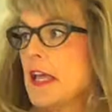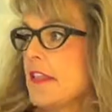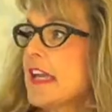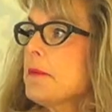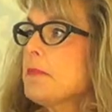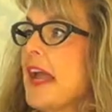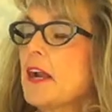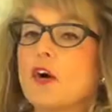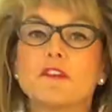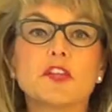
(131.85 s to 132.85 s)
They get
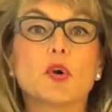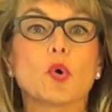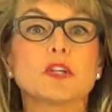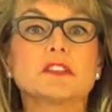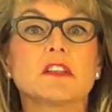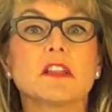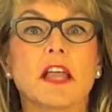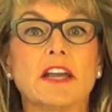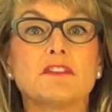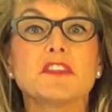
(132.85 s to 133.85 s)
paid over the course of the
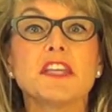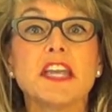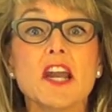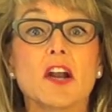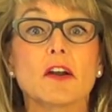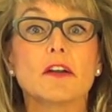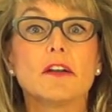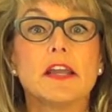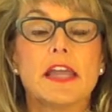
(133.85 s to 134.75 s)
life of the year.